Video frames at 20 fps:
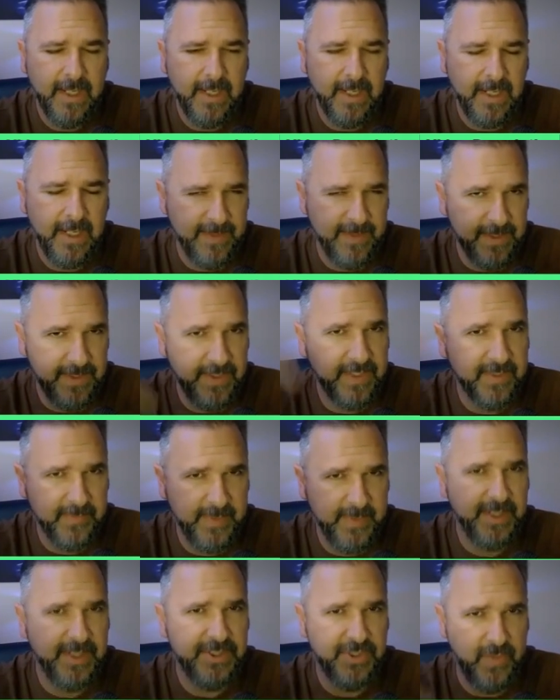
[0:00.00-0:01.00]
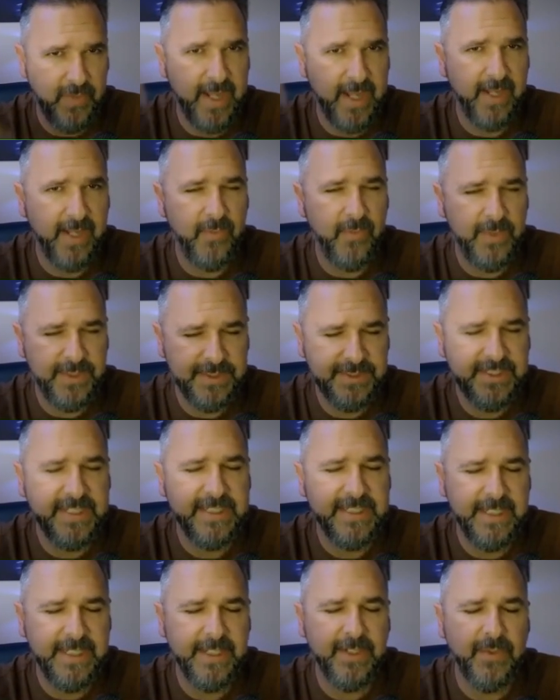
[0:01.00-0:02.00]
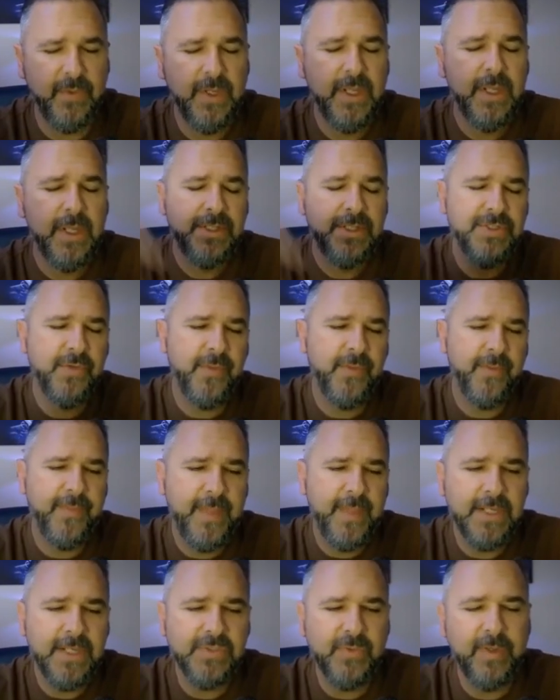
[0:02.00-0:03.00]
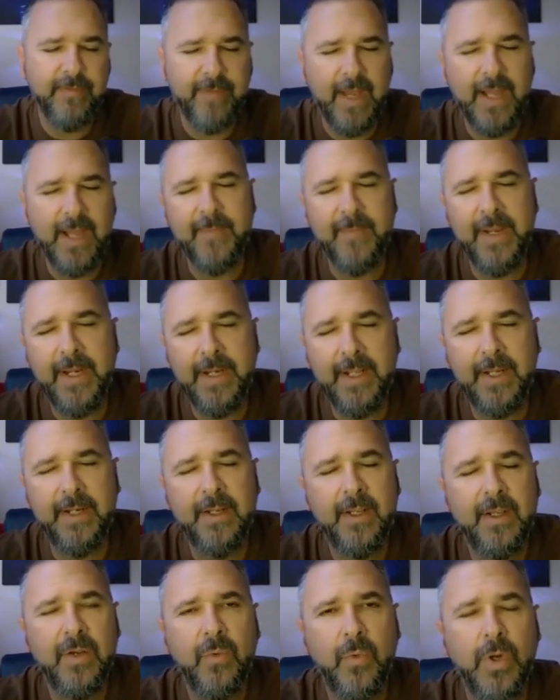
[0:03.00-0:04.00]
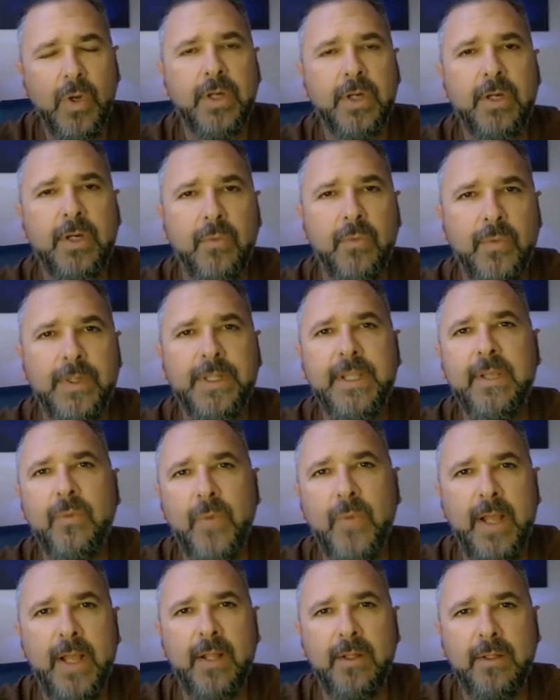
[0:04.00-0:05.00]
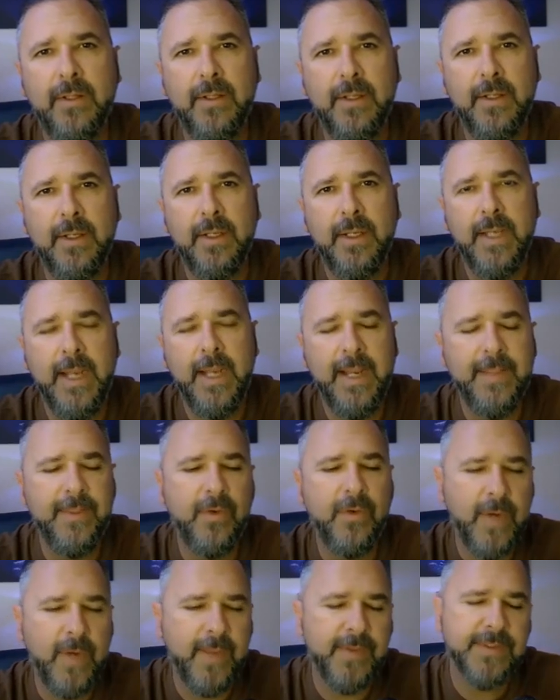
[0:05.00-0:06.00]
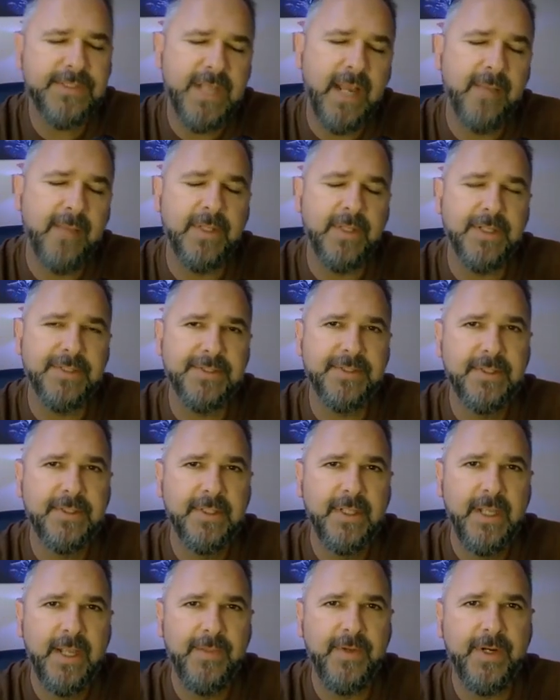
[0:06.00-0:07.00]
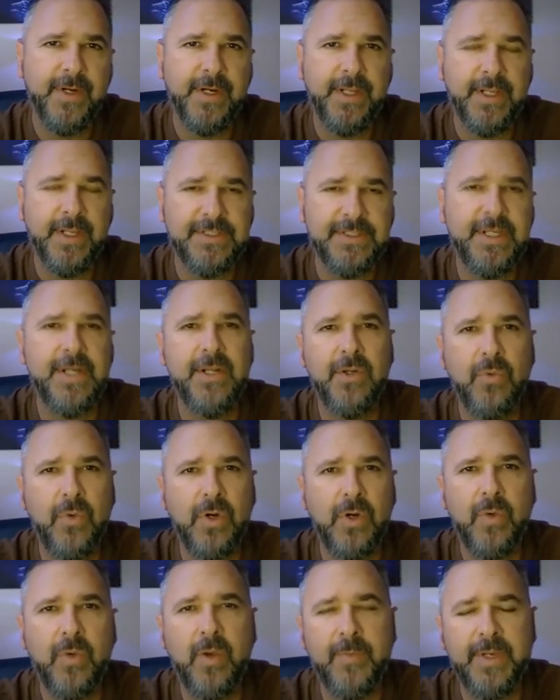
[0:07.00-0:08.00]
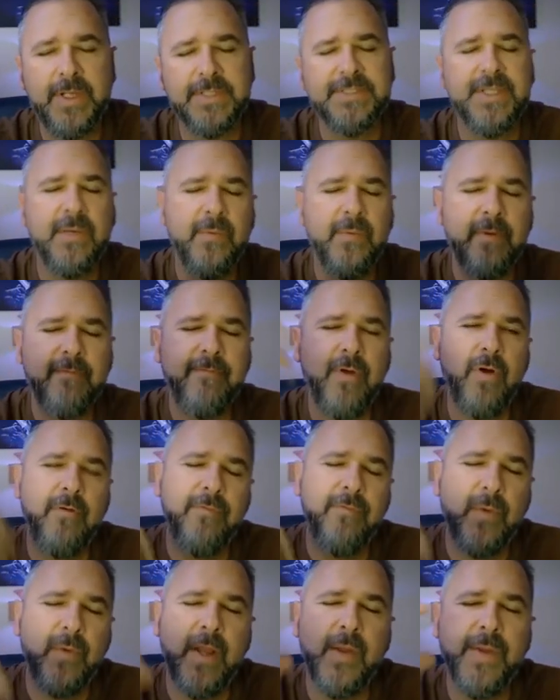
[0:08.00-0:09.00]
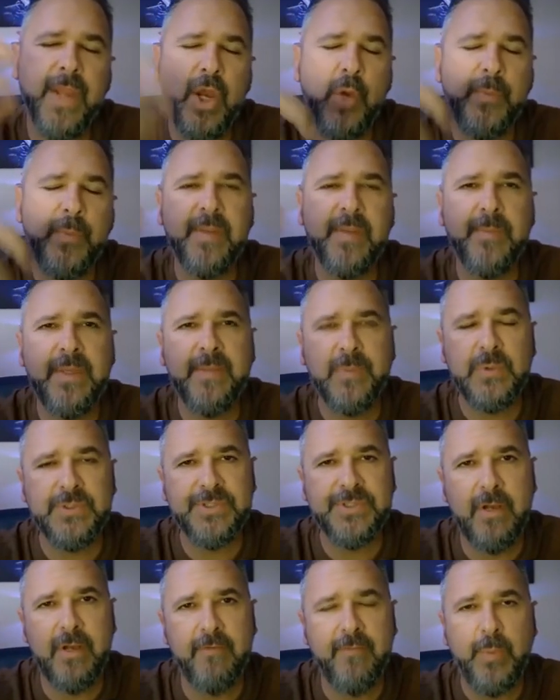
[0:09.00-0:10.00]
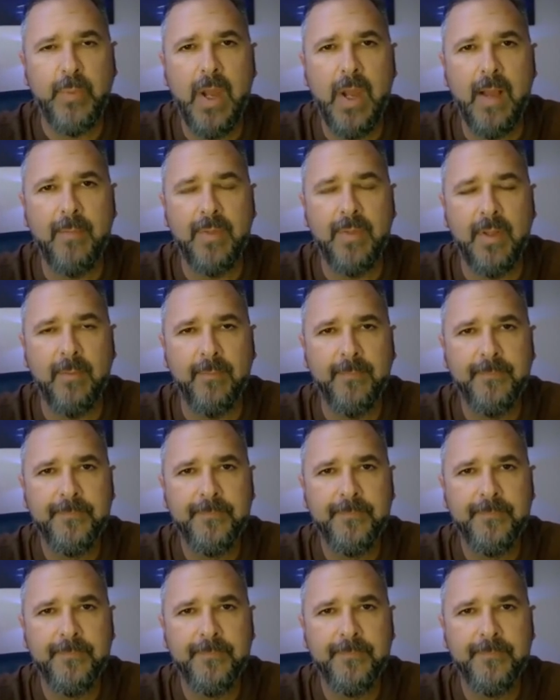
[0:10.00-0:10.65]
And then you get the picture, right? We just continue. So the things we have automated work really well, and they're rather timeless. And they're going to continue to work well because they revolve around helping people solve a problem